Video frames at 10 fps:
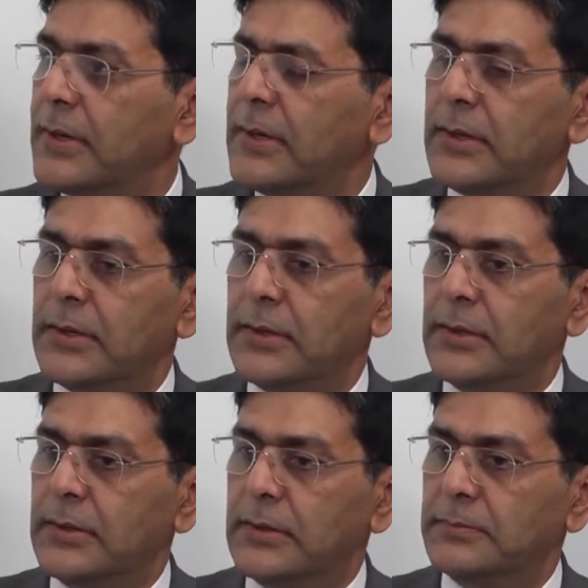
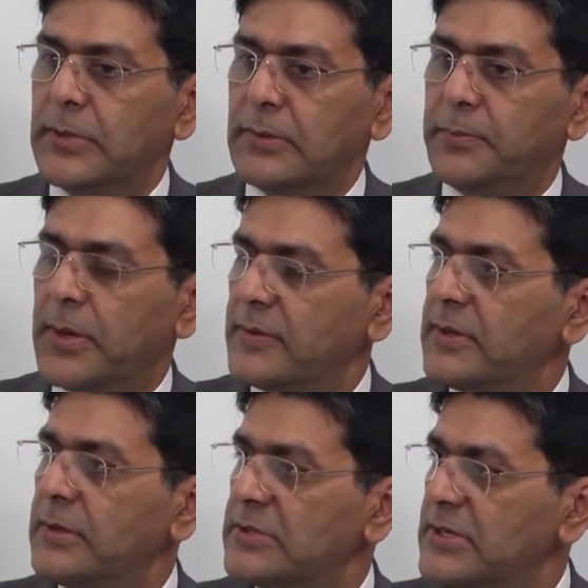
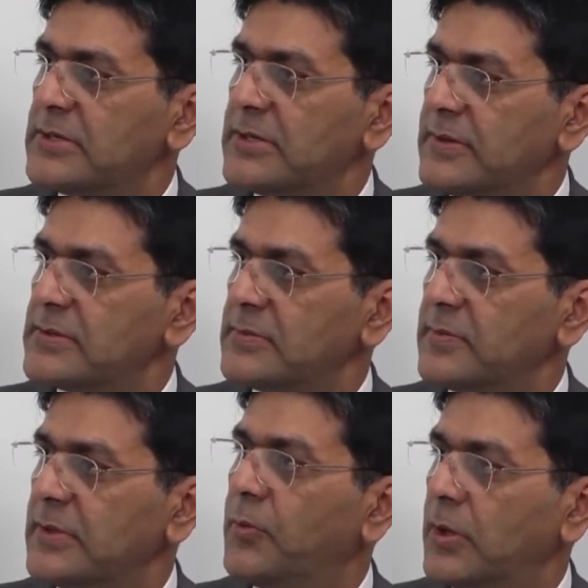policy and charging systems
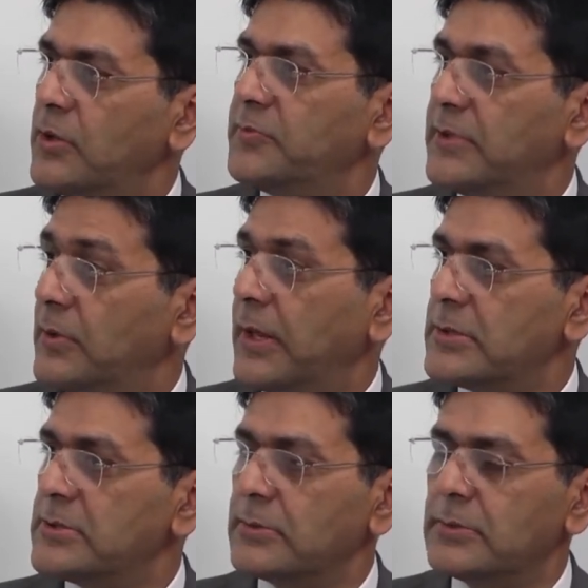in the volumes they'd like
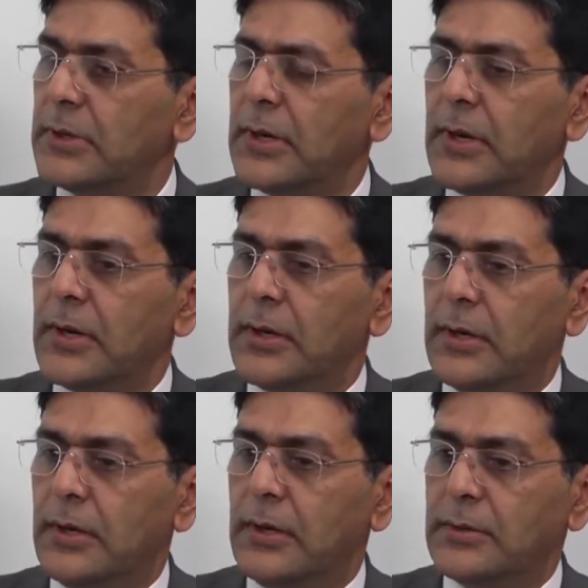to.
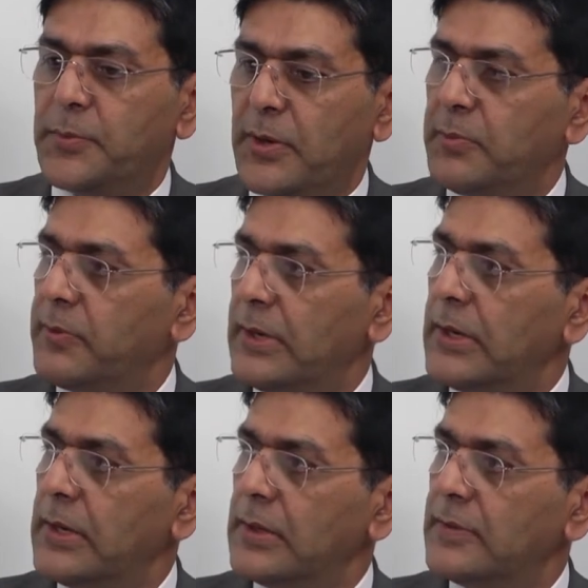The problem
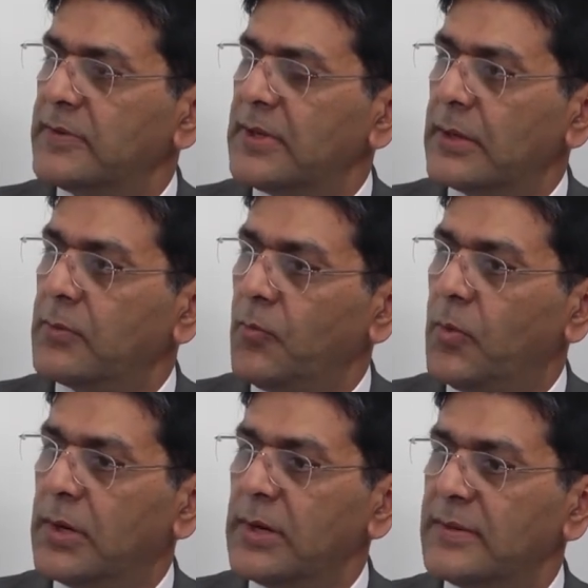really is that
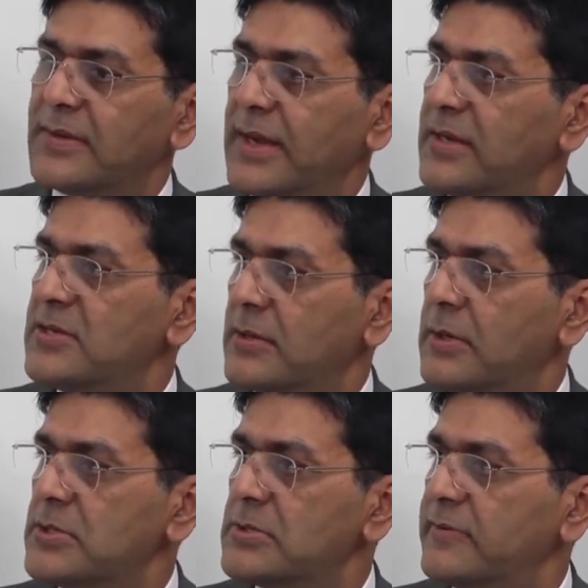what is the next
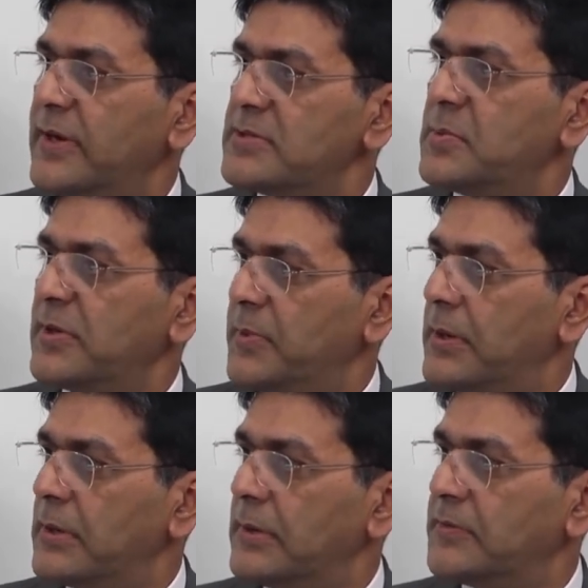generation of customer
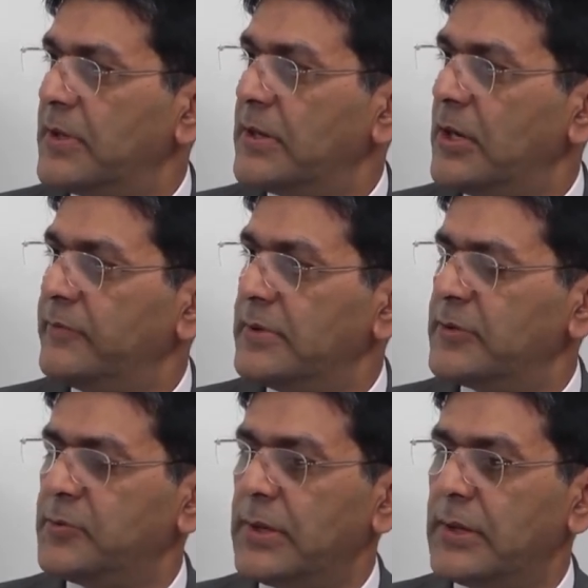experience? And think of it
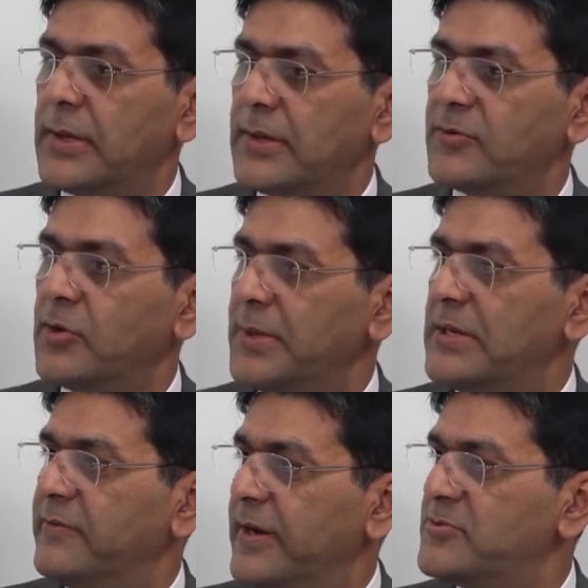this way, that it's going to be
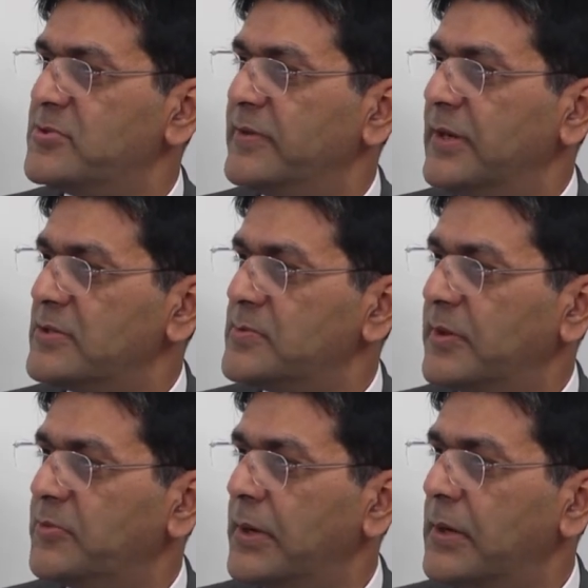device-driven customer
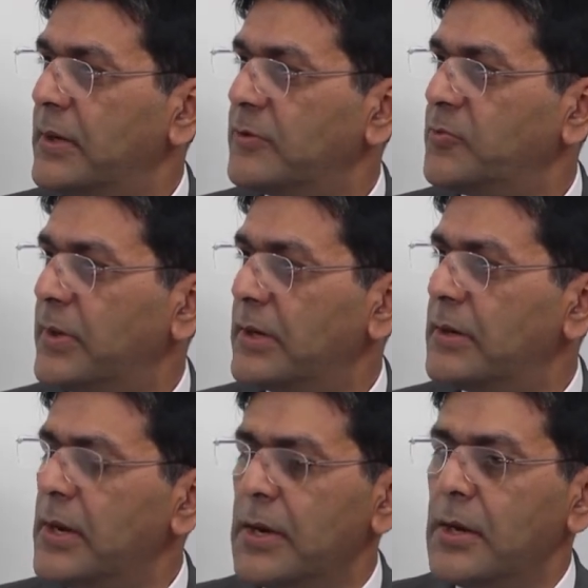experience, where
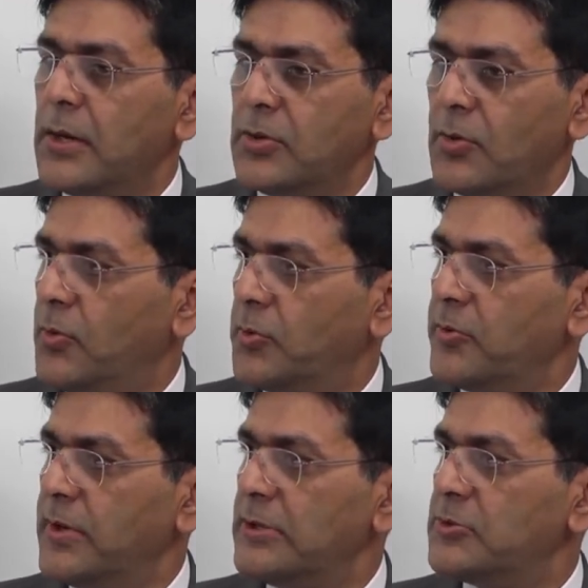your
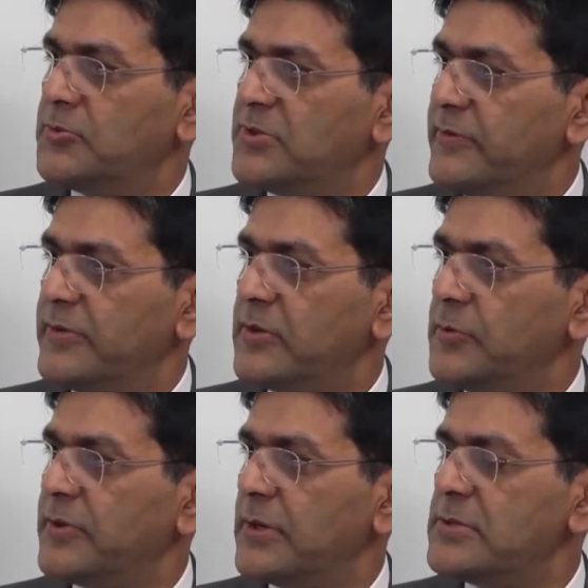ordering through service
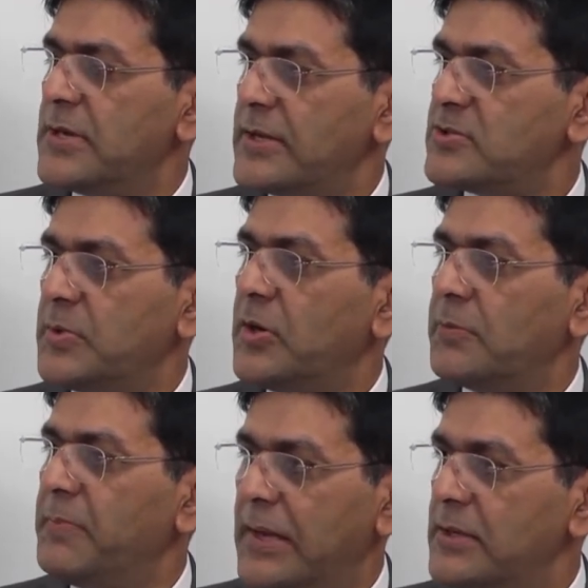usage has to be all
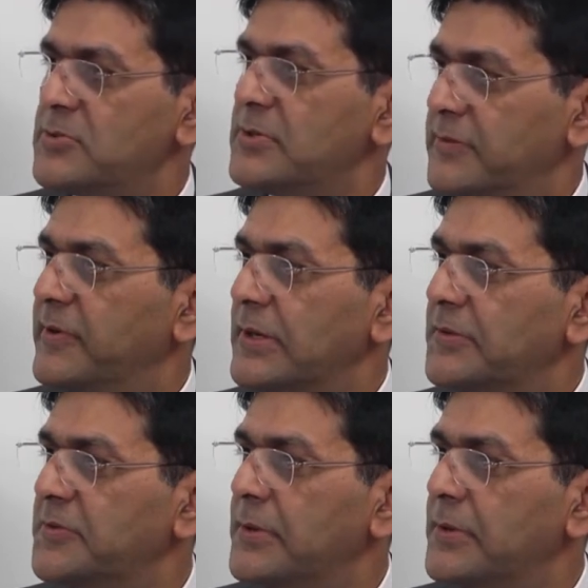managed through the device